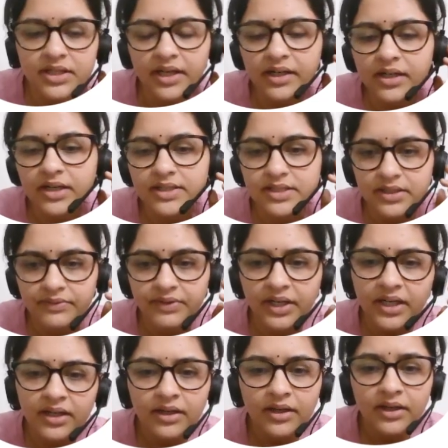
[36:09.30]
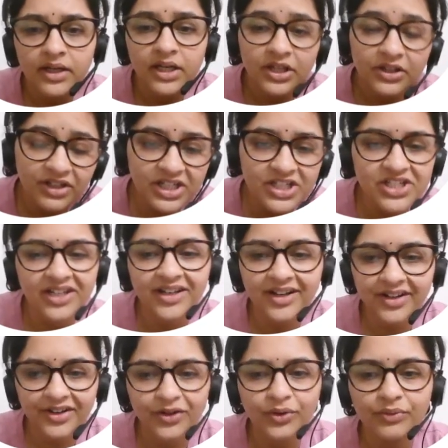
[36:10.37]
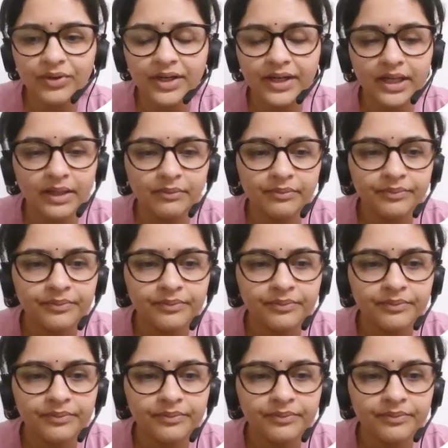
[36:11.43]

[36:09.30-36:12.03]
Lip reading: conserved and regenerated over time.